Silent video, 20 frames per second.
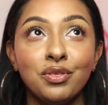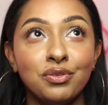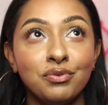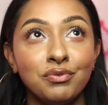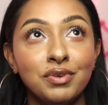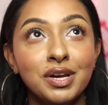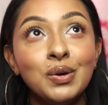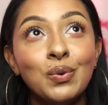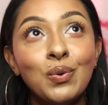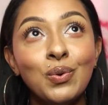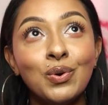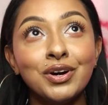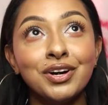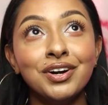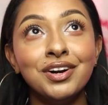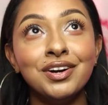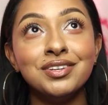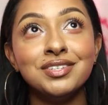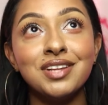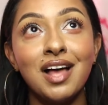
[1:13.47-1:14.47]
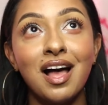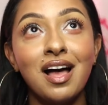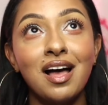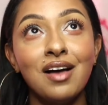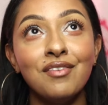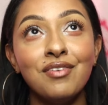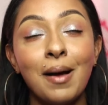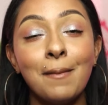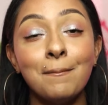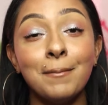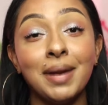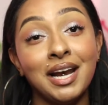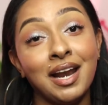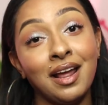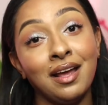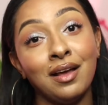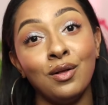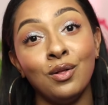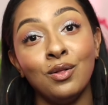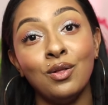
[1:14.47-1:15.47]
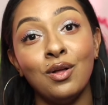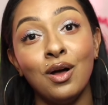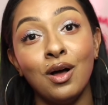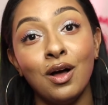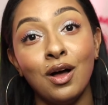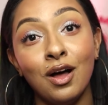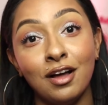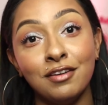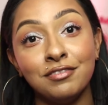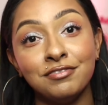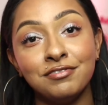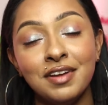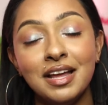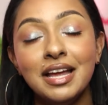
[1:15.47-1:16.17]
3/4 of my nail off.